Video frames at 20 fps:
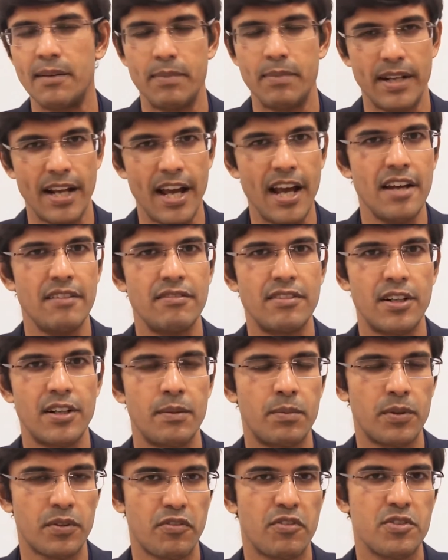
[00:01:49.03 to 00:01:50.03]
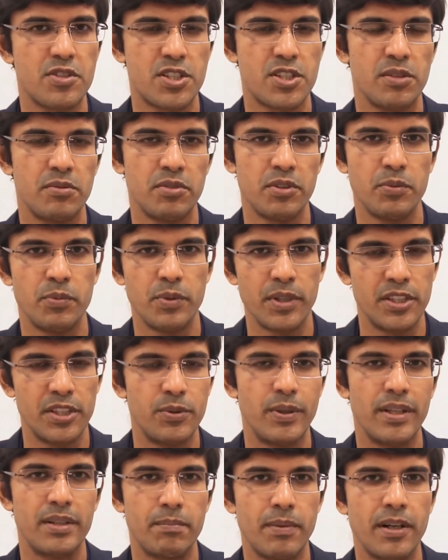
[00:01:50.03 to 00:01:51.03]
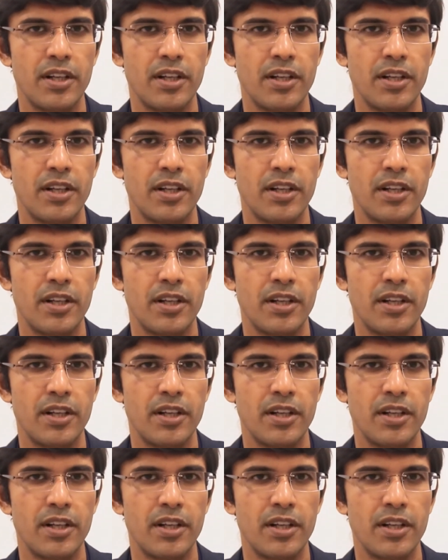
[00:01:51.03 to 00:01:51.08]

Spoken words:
But however, a performance review, we do it